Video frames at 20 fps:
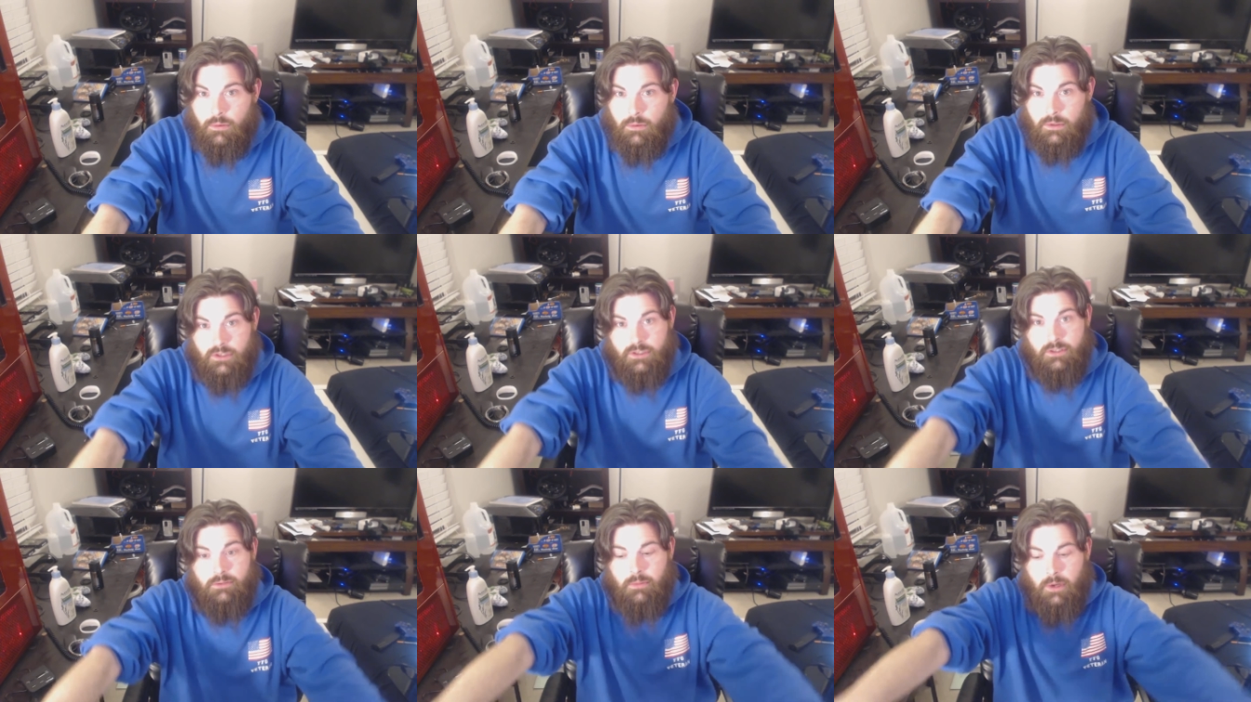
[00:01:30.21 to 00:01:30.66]

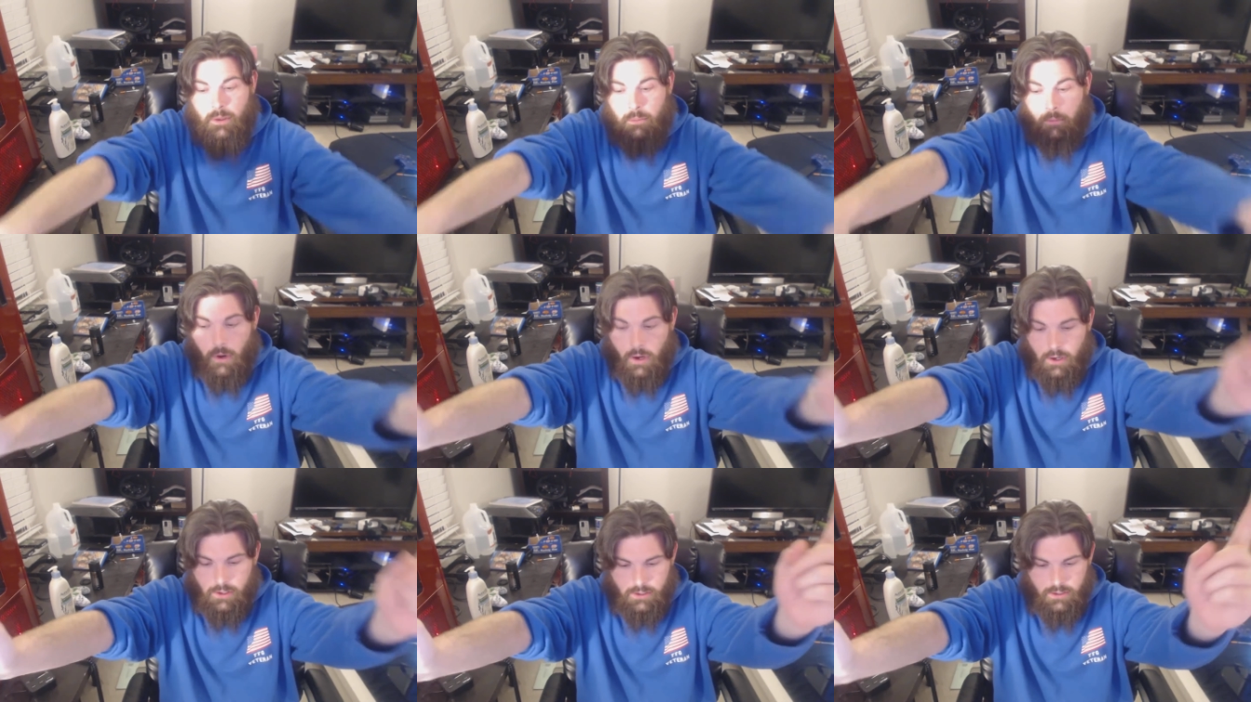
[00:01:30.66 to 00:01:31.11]
which my
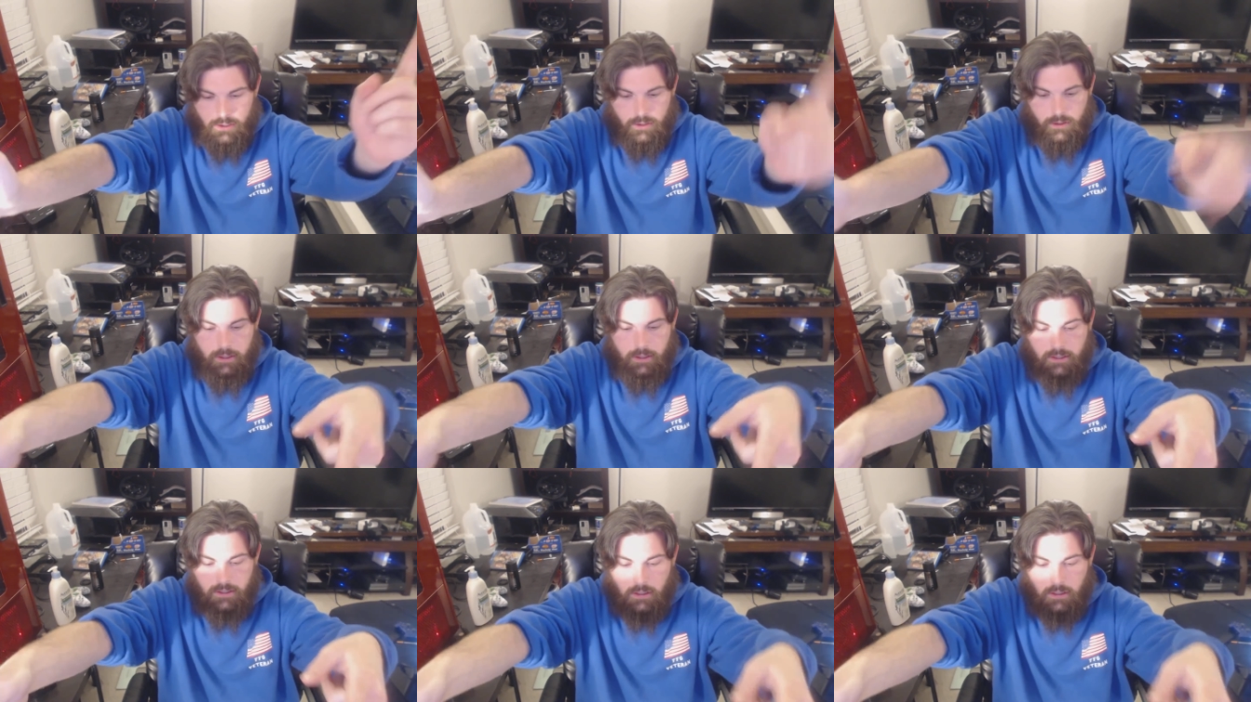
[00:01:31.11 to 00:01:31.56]

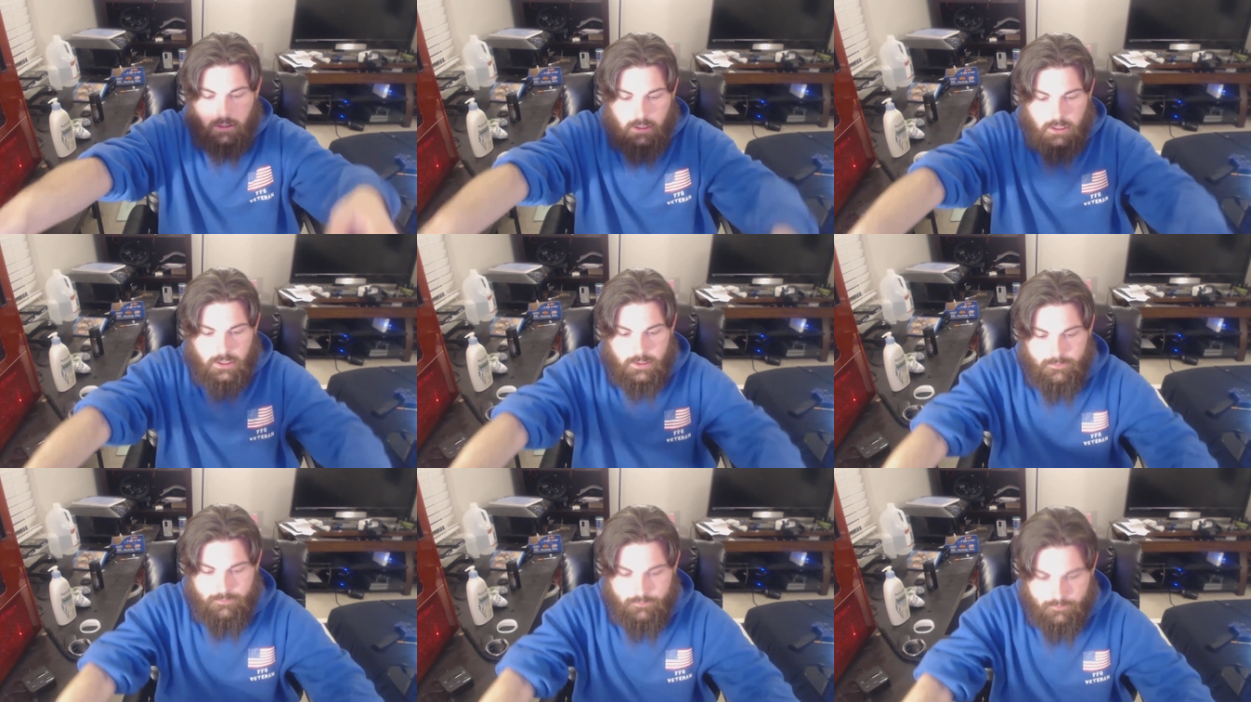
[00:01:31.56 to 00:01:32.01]
monitor is
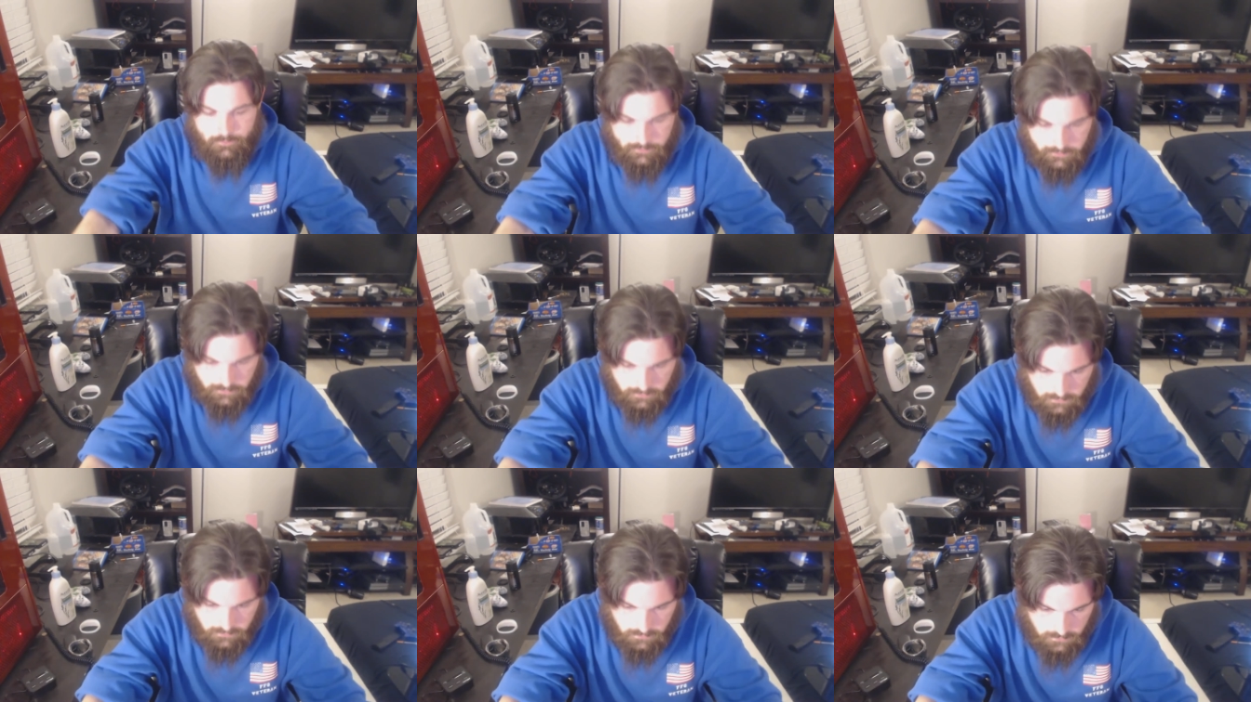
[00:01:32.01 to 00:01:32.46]
on,
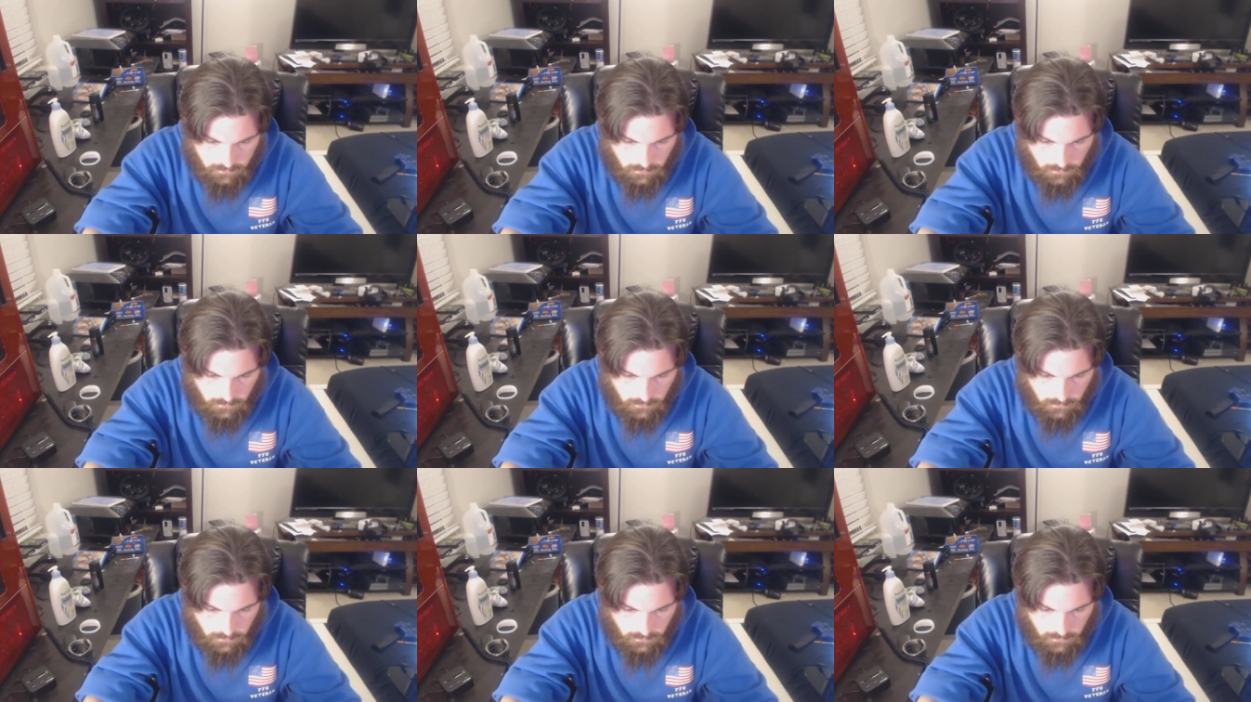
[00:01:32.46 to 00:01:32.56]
